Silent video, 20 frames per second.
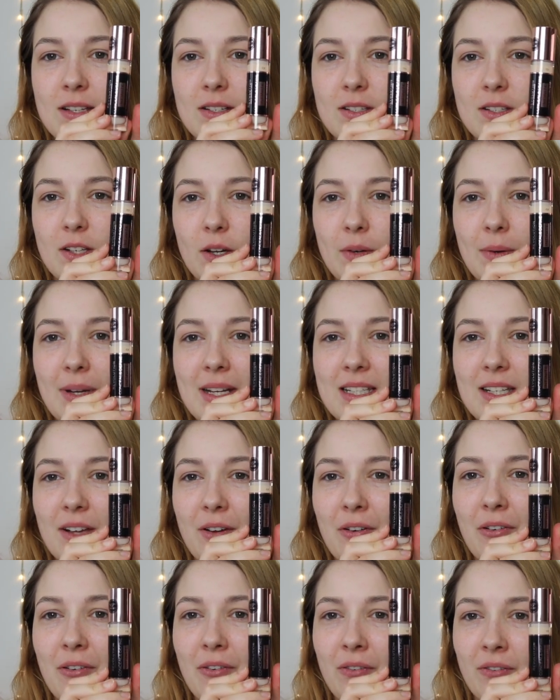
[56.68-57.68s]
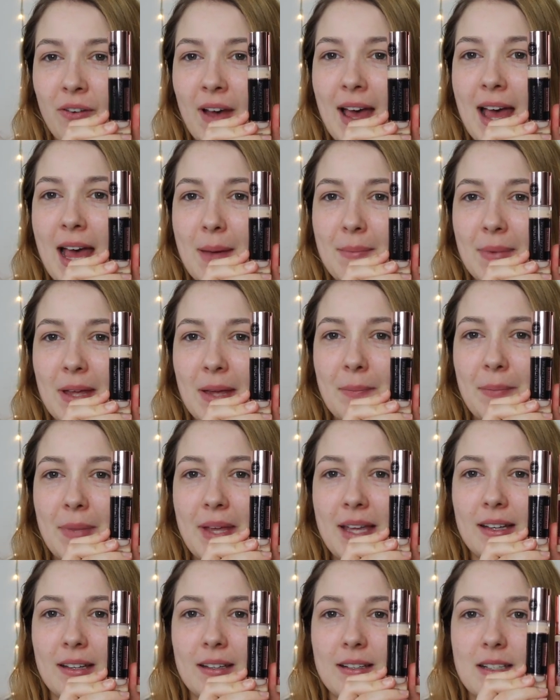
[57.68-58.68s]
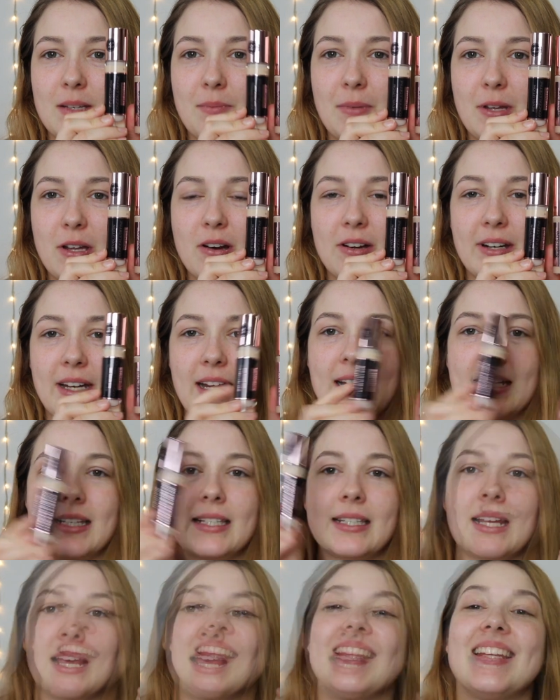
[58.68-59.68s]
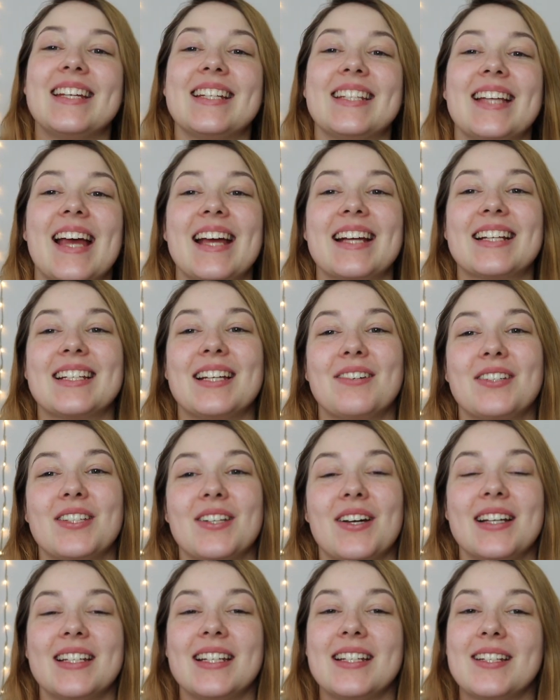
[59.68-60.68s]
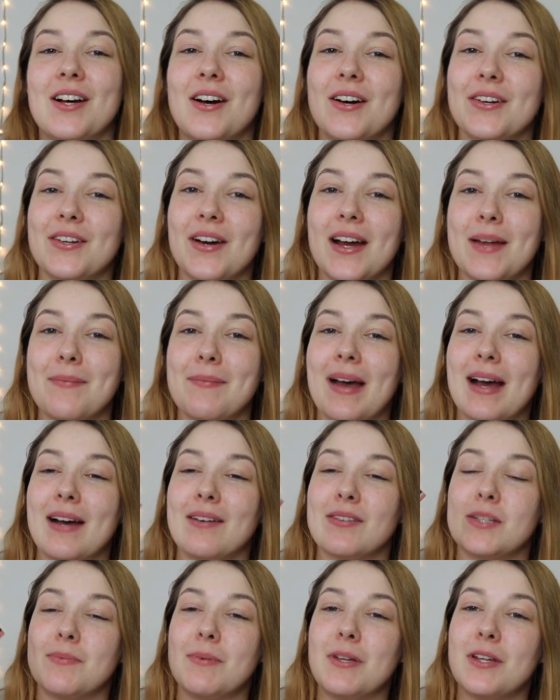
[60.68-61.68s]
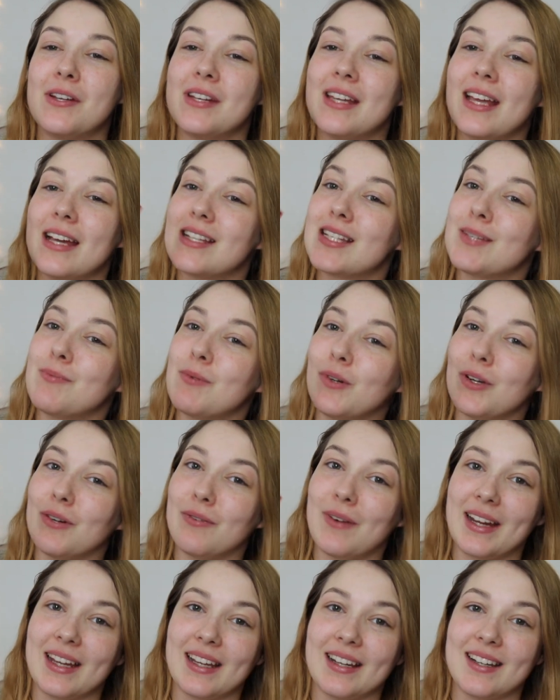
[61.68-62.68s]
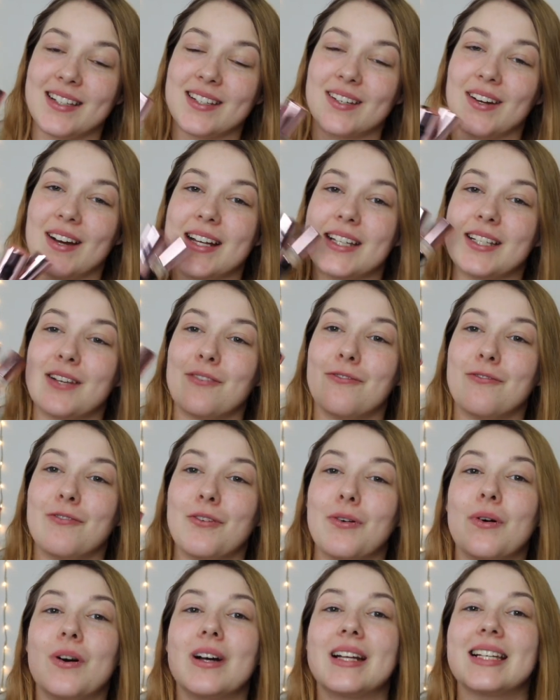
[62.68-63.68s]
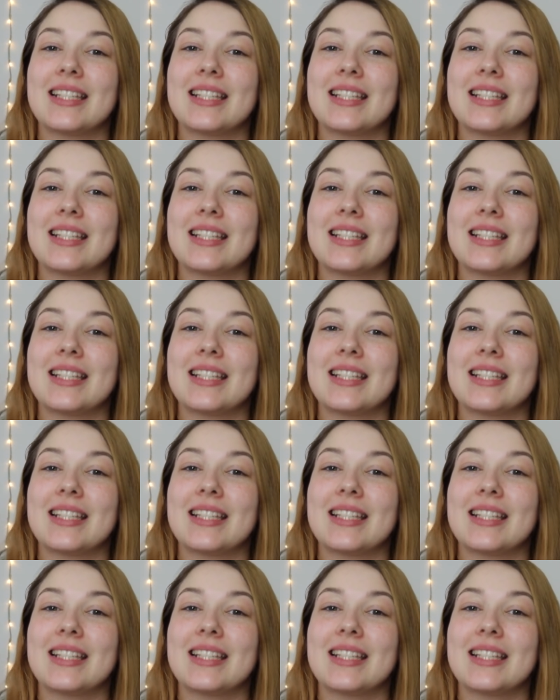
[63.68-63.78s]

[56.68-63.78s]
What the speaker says: So it's a fair bit bigger, to be honest. These XL sizes are £9, but you can get a smaller regular size for